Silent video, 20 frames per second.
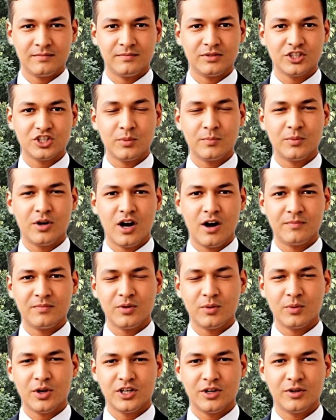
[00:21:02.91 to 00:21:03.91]
Super
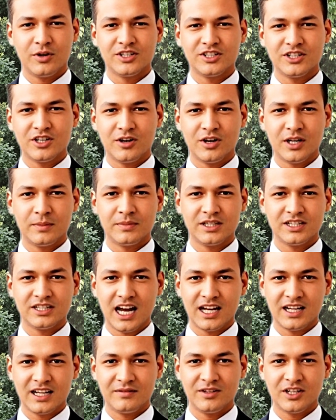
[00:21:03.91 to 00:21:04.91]
helpful when urine sodium is
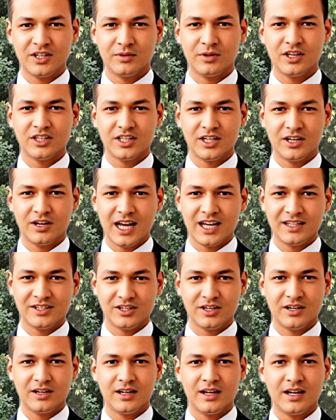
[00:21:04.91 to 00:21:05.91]
not giving you a clear
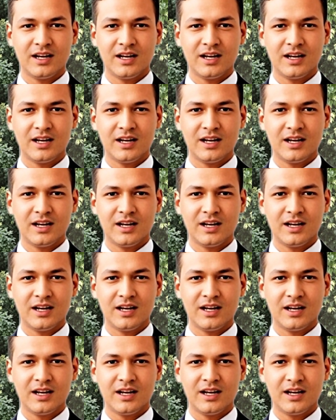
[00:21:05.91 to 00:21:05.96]
answer.